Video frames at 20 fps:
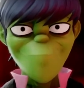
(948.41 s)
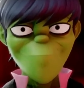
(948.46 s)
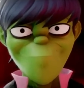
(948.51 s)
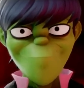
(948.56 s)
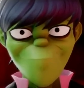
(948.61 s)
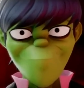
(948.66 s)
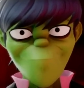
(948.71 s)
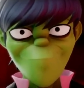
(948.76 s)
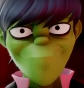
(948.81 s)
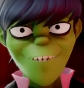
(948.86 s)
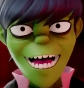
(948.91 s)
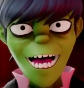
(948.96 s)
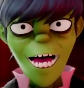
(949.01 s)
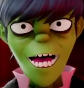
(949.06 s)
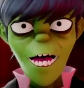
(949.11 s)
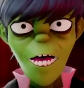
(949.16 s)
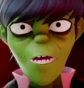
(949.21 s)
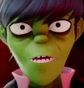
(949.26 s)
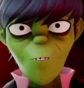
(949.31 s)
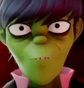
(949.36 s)
and
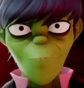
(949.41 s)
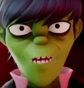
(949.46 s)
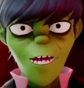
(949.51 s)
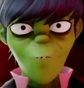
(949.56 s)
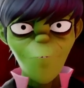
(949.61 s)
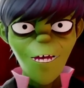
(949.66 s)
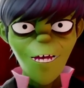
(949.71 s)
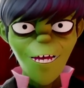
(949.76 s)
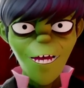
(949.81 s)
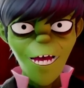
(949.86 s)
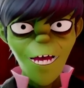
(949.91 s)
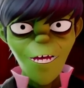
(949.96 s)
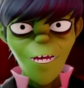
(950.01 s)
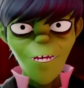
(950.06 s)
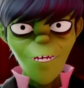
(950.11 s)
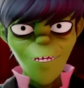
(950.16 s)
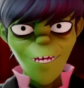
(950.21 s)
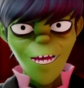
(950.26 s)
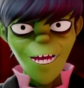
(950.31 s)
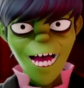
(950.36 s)
now we
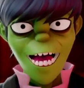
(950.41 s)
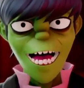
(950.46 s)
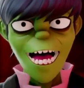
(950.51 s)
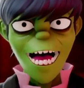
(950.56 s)
return to the